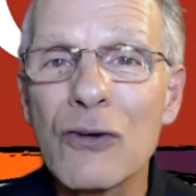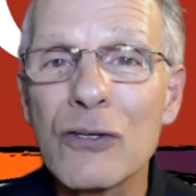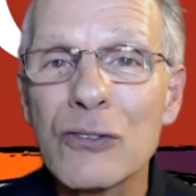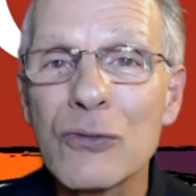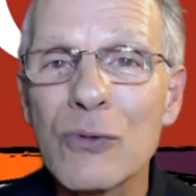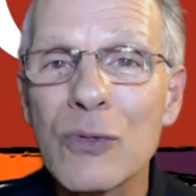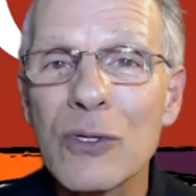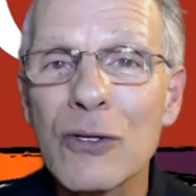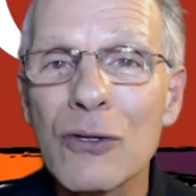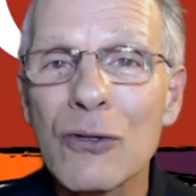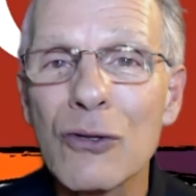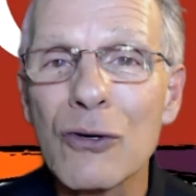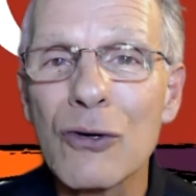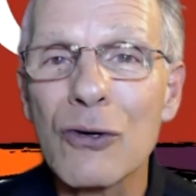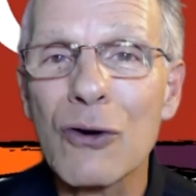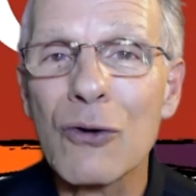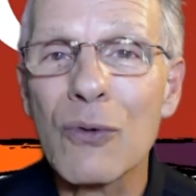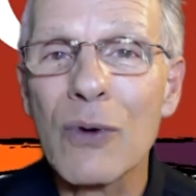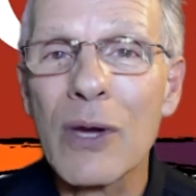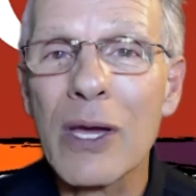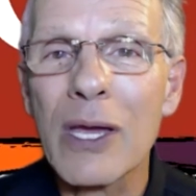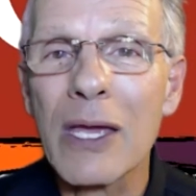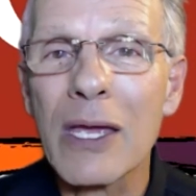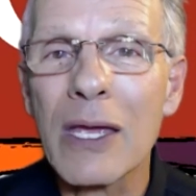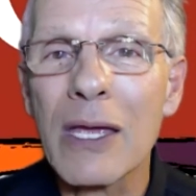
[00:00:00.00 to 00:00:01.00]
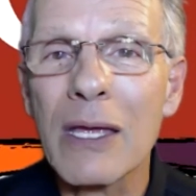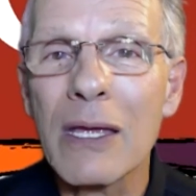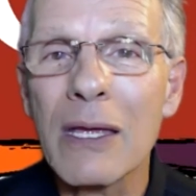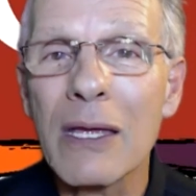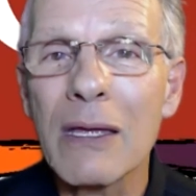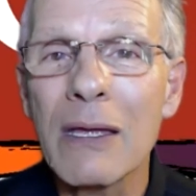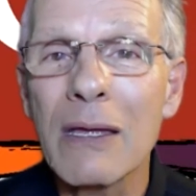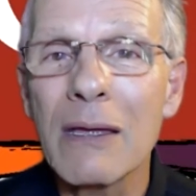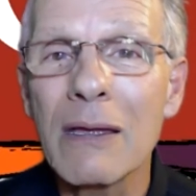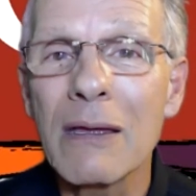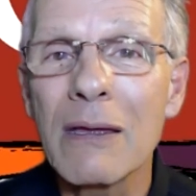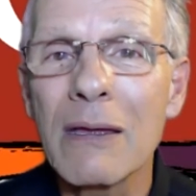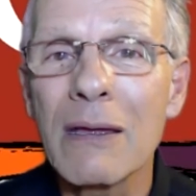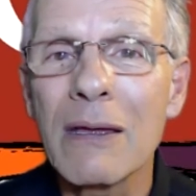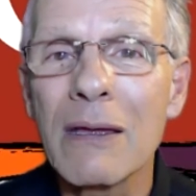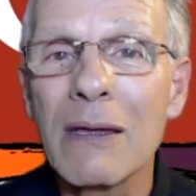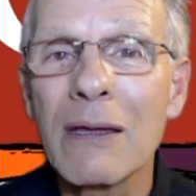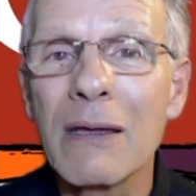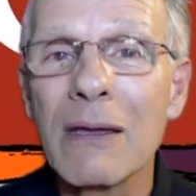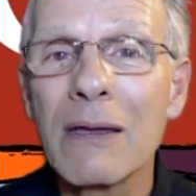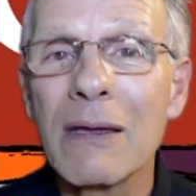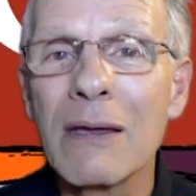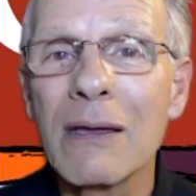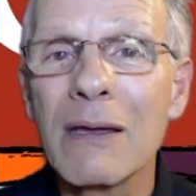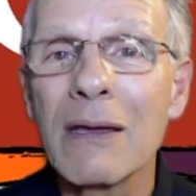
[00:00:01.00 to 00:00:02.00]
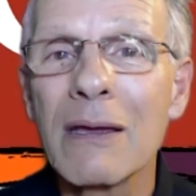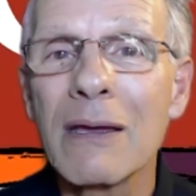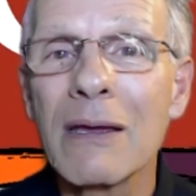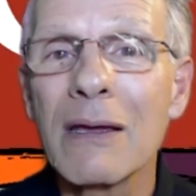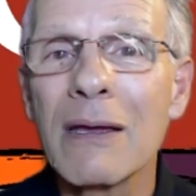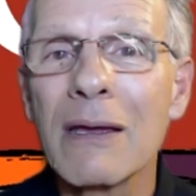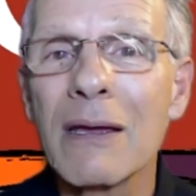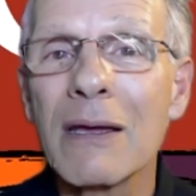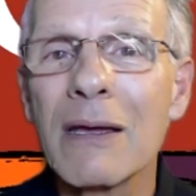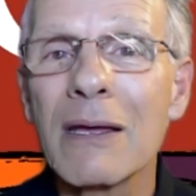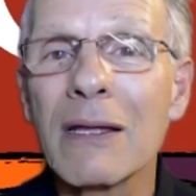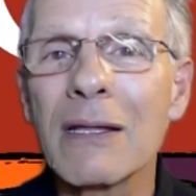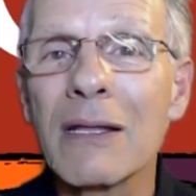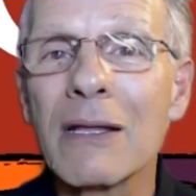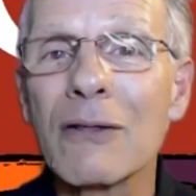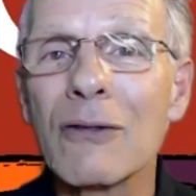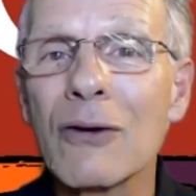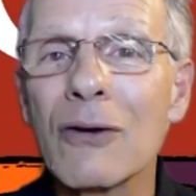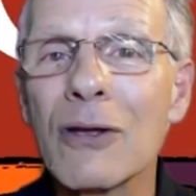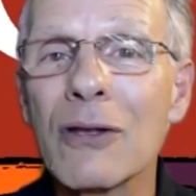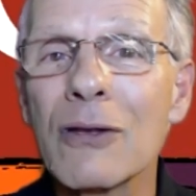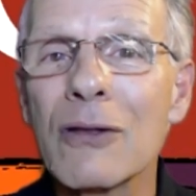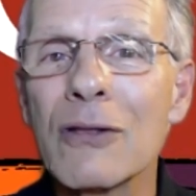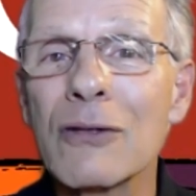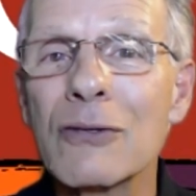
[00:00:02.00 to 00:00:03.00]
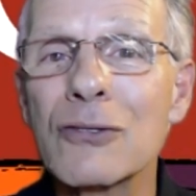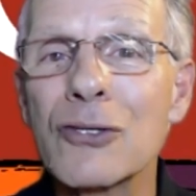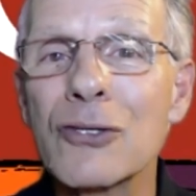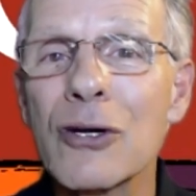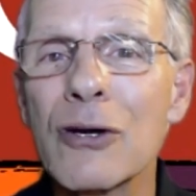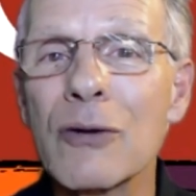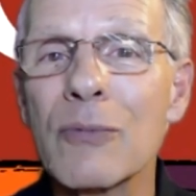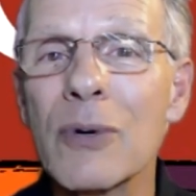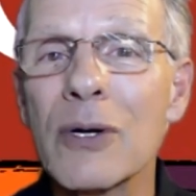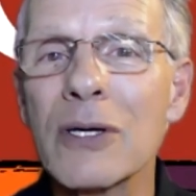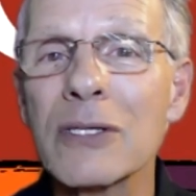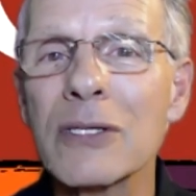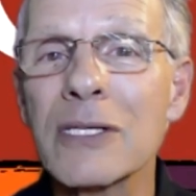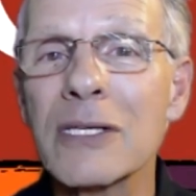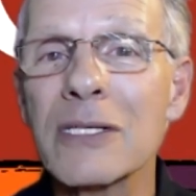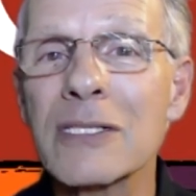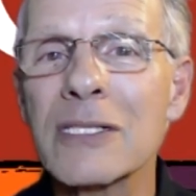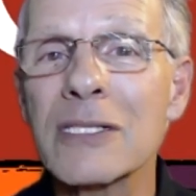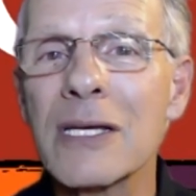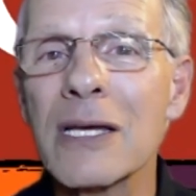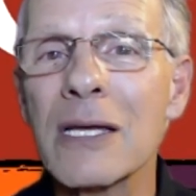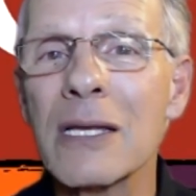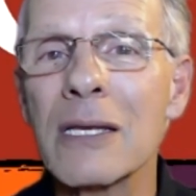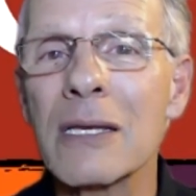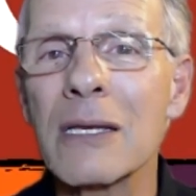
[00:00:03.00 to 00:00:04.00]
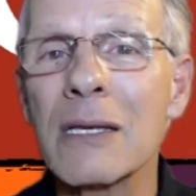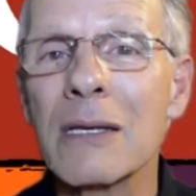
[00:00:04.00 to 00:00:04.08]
one to look away. And then looking at the trail boss, I said,